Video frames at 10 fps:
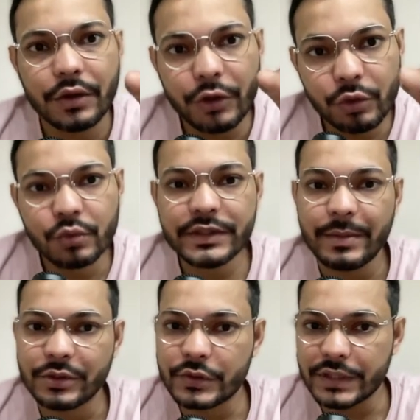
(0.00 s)
do some
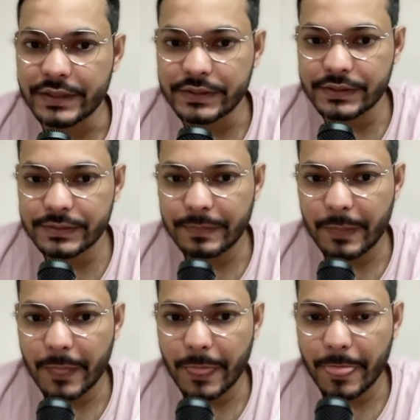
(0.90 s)
exercises.
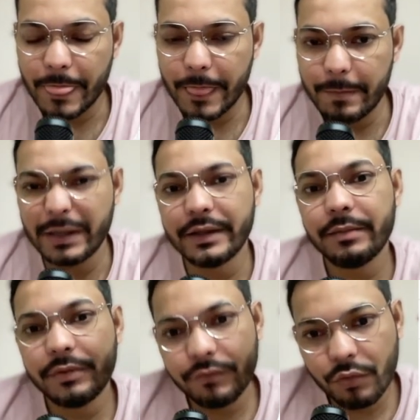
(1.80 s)
But
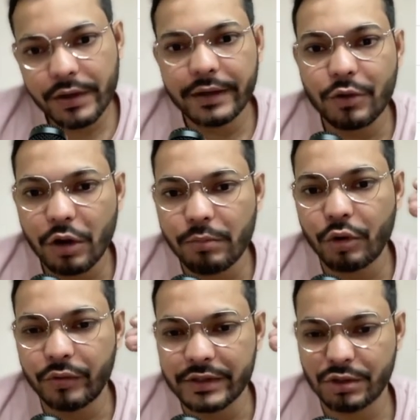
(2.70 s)
then before I talk
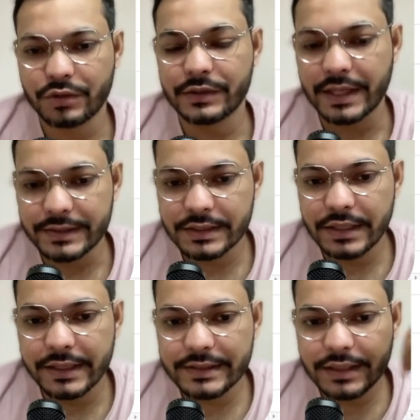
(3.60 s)
about these exercises,
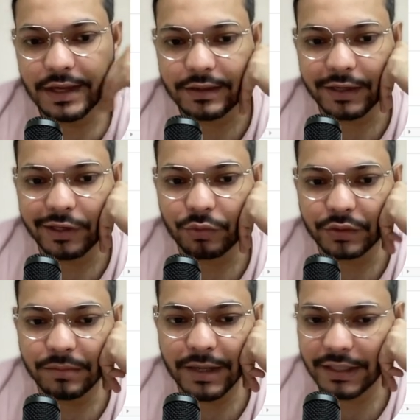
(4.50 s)
let's get into
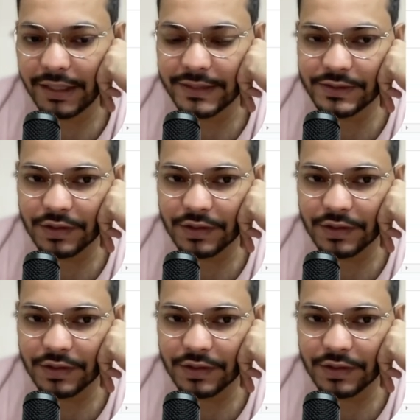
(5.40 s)
the Meta Ads